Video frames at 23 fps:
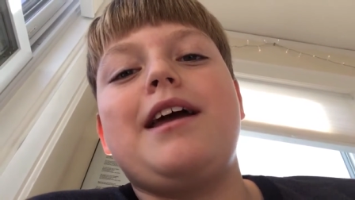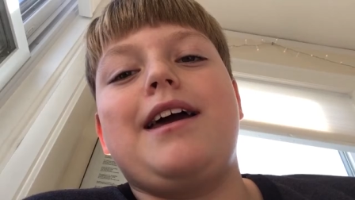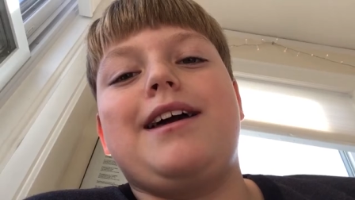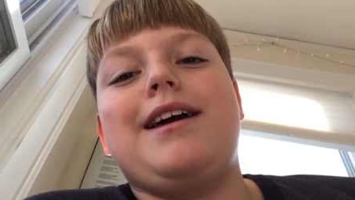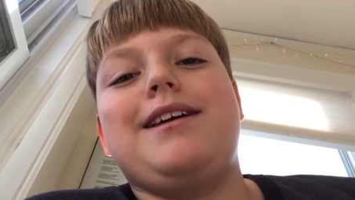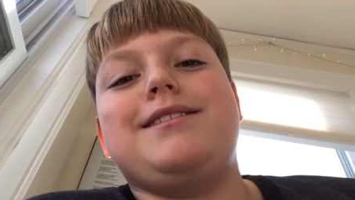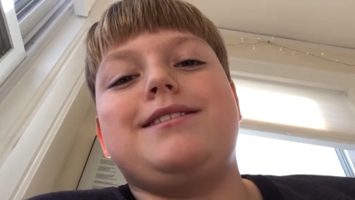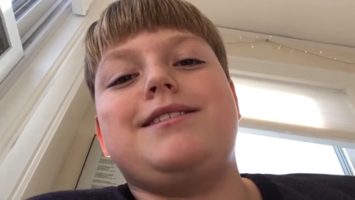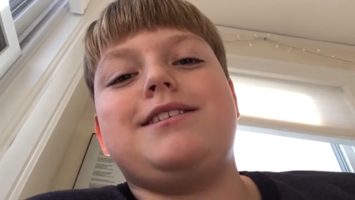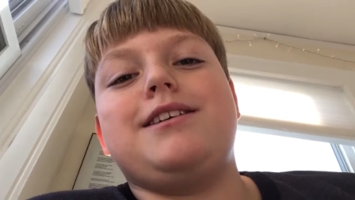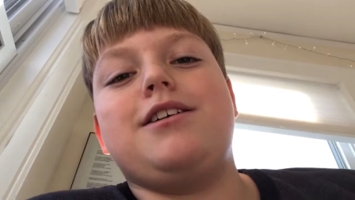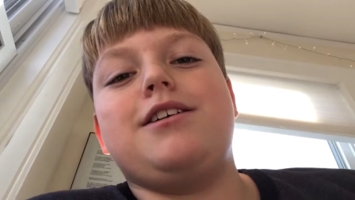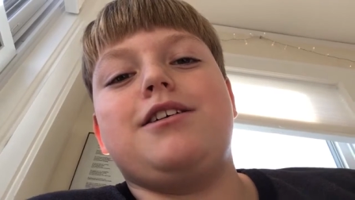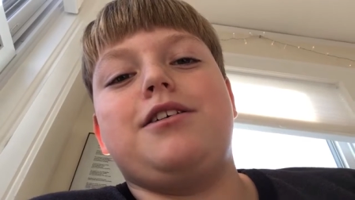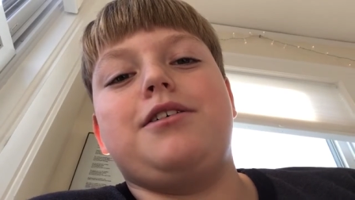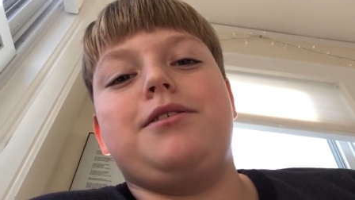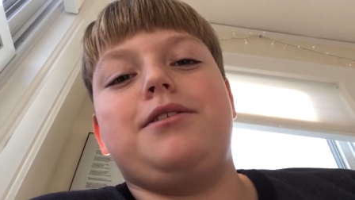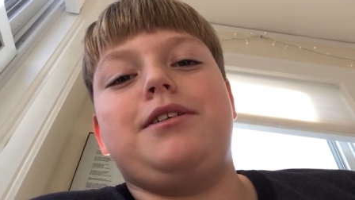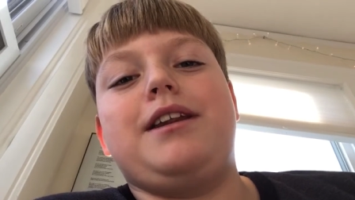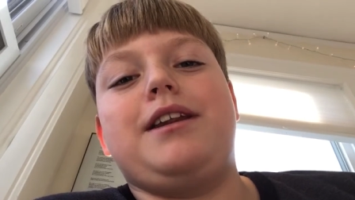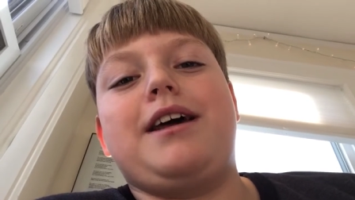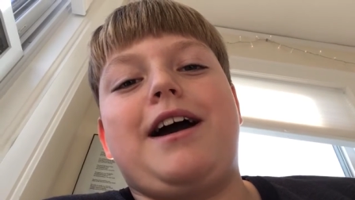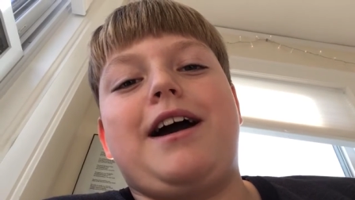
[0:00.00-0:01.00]
and so
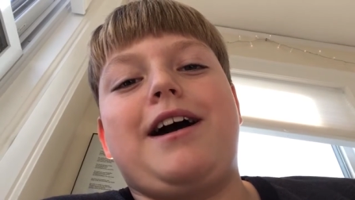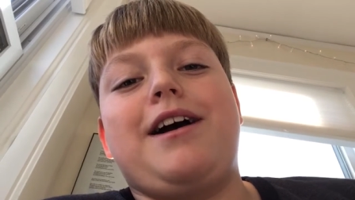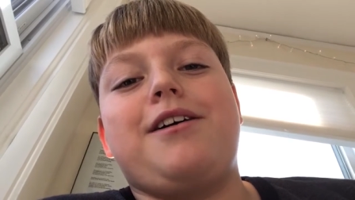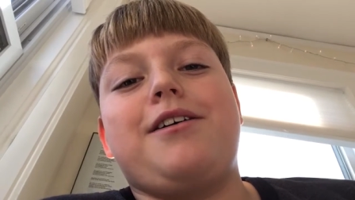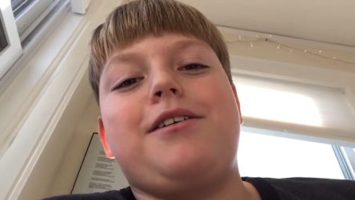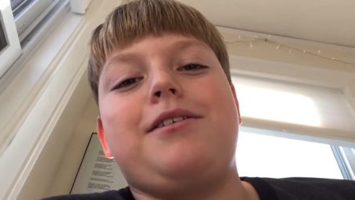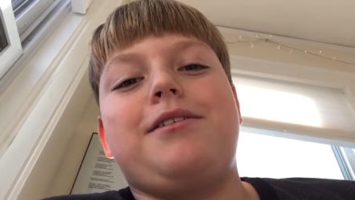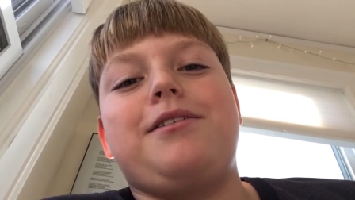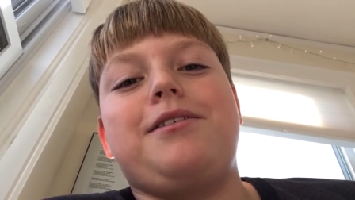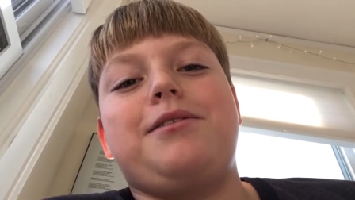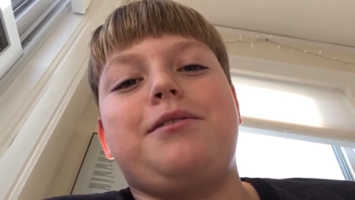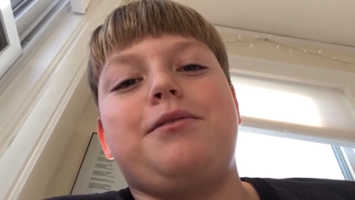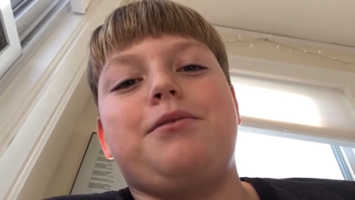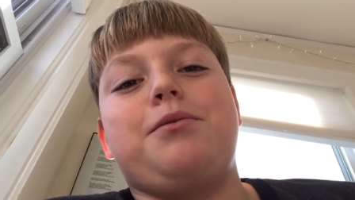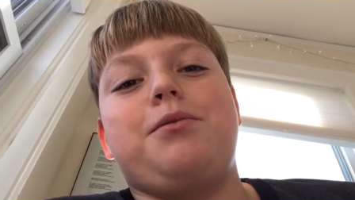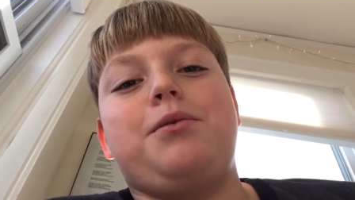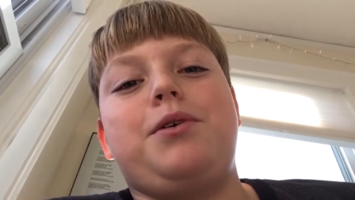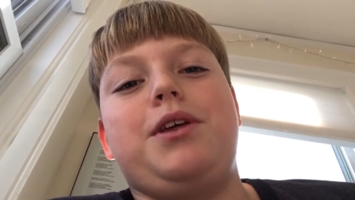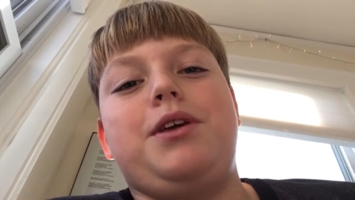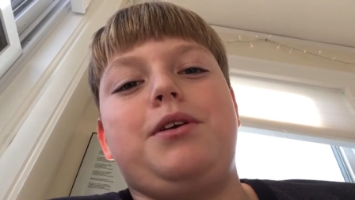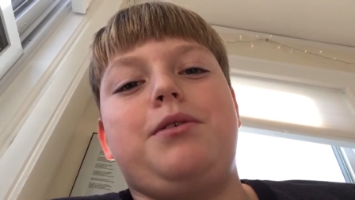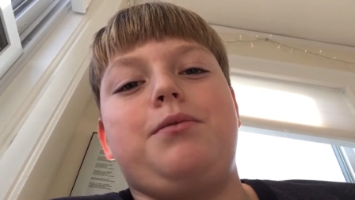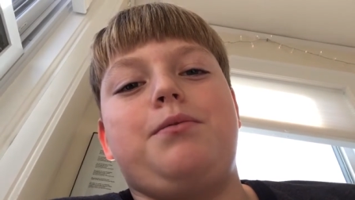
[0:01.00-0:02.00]
now
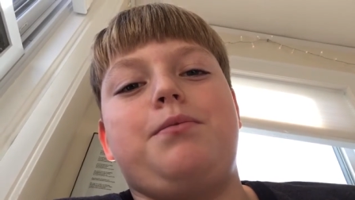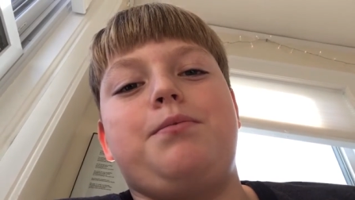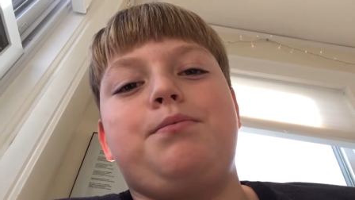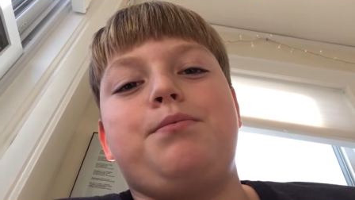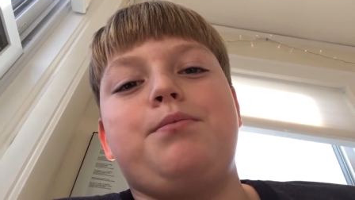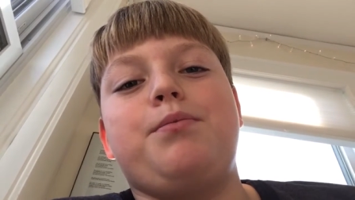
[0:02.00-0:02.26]
we